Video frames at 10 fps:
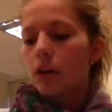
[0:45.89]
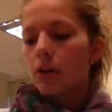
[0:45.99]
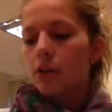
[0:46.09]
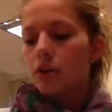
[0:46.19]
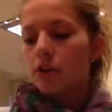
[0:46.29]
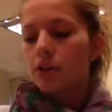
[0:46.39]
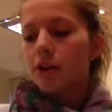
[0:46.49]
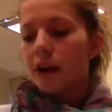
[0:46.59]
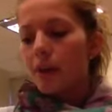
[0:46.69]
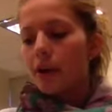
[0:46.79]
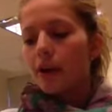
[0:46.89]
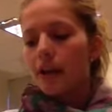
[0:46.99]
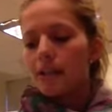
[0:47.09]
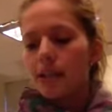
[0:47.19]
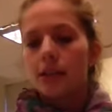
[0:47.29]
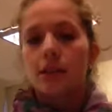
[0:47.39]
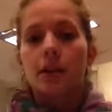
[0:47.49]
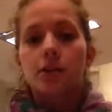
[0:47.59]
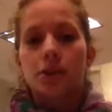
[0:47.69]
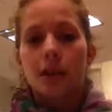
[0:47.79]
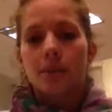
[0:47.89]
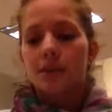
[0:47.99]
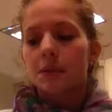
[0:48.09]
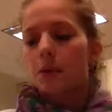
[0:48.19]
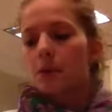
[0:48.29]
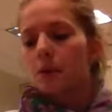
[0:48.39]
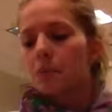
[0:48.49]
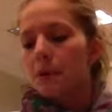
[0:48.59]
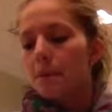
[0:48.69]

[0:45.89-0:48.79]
We'll turn and talk about our ideas and then share them as a whole group.